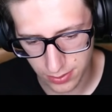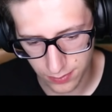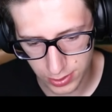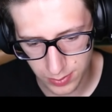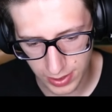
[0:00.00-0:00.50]

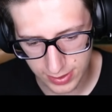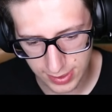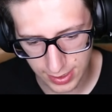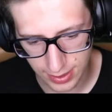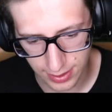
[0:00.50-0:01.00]
which makes
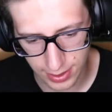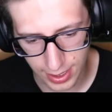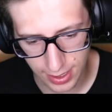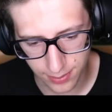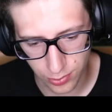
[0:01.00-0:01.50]
it a
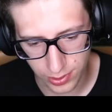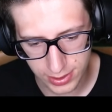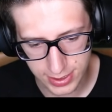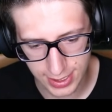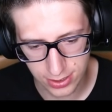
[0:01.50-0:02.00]
lot more
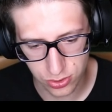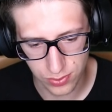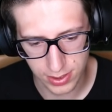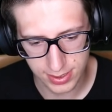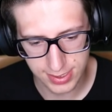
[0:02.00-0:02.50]

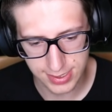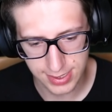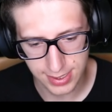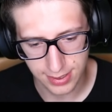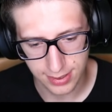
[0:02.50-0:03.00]
dangerous
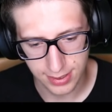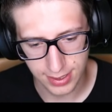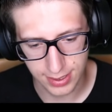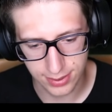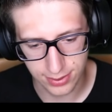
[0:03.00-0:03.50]

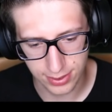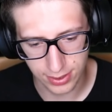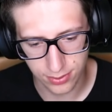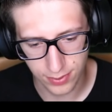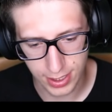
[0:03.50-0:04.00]
than the
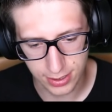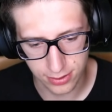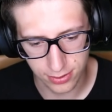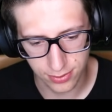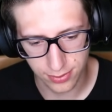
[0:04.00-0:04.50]
Grey
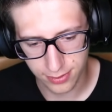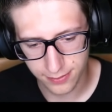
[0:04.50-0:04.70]
Goo.